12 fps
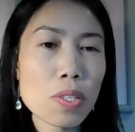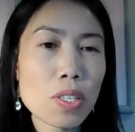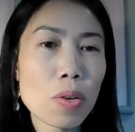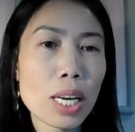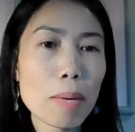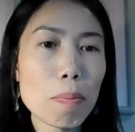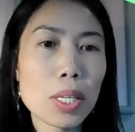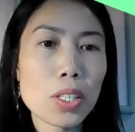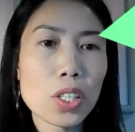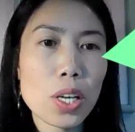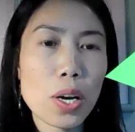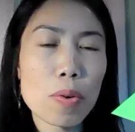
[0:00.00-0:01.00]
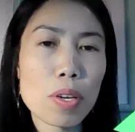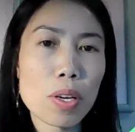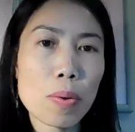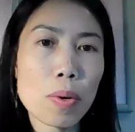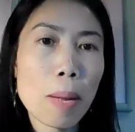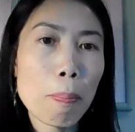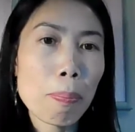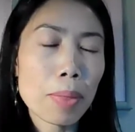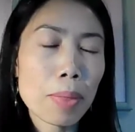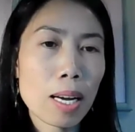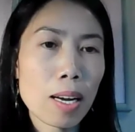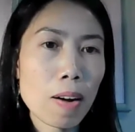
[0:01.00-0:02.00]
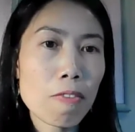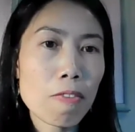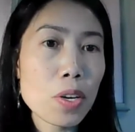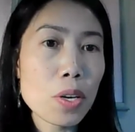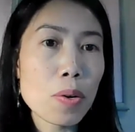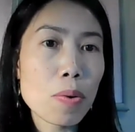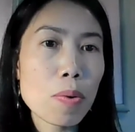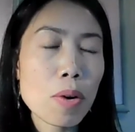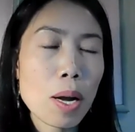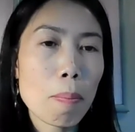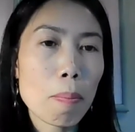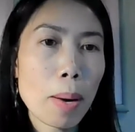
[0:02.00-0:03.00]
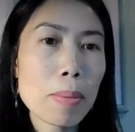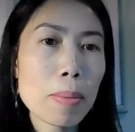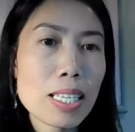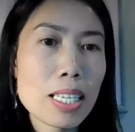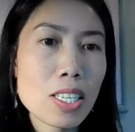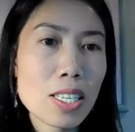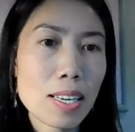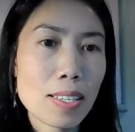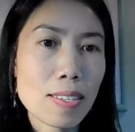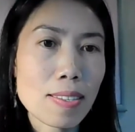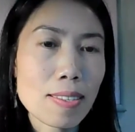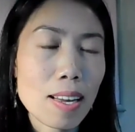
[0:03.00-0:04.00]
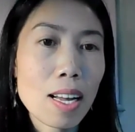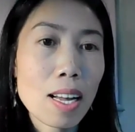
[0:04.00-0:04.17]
So let me show you a few prepositions.